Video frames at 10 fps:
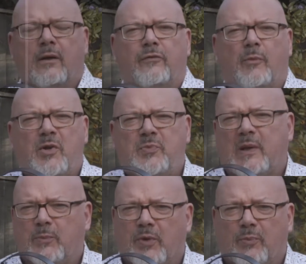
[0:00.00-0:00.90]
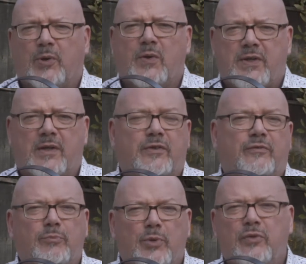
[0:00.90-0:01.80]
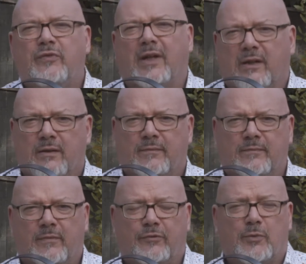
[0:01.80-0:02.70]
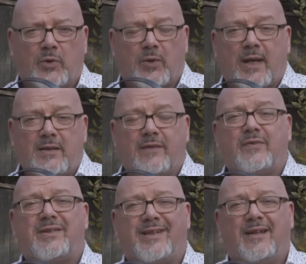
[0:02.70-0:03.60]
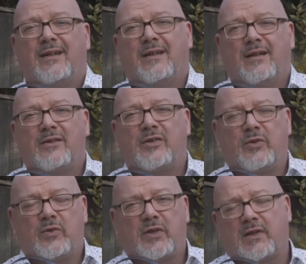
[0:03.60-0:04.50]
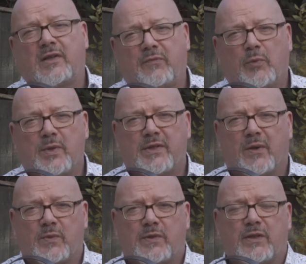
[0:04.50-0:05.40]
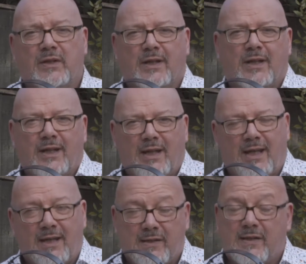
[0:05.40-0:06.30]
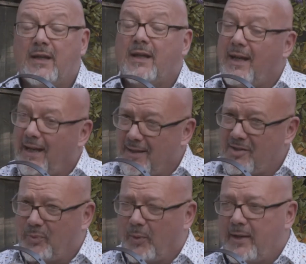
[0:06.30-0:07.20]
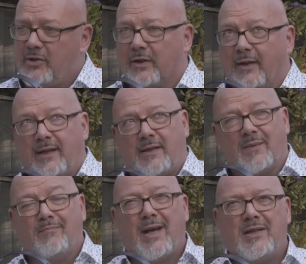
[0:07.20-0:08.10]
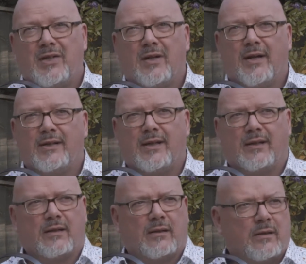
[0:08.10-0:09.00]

For most people, the process of moving from creativity to successful results is inspiration. I get this amazing idea.